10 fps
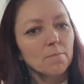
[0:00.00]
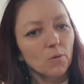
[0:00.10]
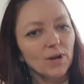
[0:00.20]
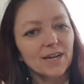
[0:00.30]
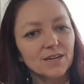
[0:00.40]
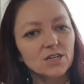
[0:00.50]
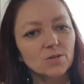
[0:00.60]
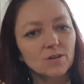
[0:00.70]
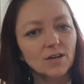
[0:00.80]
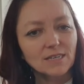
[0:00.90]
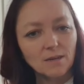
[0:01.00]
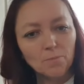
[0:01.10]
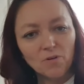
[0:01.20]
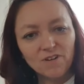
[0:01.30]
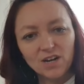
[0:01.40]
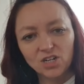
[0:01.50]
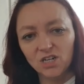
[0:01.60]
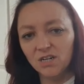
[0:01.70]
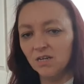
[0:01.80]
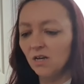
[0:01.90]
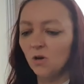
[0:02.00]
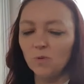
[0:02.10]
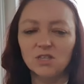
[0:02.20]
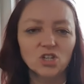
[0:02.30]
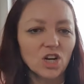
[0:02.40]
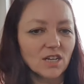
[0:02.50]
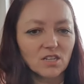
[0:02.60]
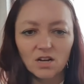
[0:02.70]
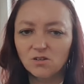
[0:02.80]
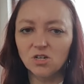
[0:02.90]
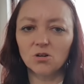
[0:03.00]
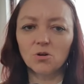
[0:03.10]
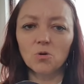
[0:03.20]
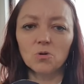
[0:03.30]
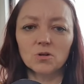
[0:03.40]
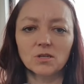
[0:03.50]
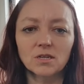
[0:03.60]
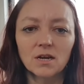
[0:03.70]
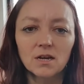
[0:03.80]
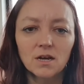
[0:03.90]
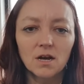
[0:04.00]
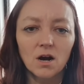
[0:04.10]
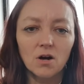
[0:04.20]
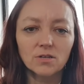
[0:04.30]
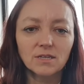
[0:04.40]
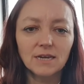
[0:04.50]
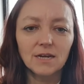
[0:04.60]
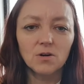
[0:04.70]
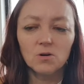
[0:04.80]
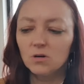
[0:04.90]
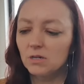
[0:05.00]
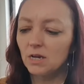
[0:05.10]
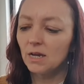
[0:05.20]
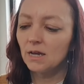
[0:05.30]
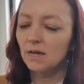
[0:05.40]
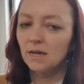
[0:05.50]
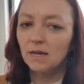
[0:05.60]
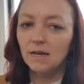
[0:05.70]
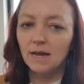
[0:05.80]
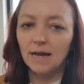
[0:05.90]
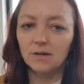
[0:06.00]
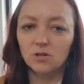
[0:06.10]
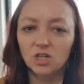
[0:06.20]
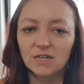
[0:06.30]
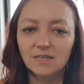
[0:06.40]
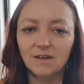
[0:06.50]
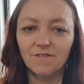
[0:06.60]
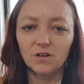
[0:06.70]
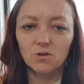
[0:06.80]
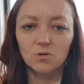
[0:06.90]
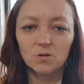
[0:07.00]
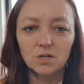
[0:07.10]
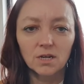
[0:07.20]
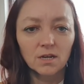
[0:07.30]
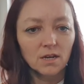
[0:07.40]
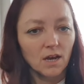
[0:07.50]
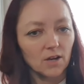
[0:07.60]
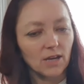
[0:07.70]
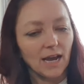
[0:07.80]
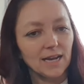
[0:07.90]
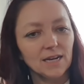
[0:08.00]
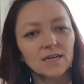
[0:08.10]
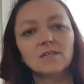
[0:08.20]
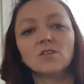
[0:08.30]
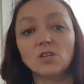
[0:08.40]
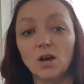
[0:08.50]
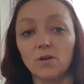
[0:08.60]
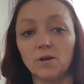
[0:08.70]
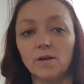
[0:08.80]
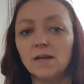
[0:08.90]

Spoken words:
but we're going to do a nice simple version with just those 2 chords, our C chord and our G7 chord. Okay, so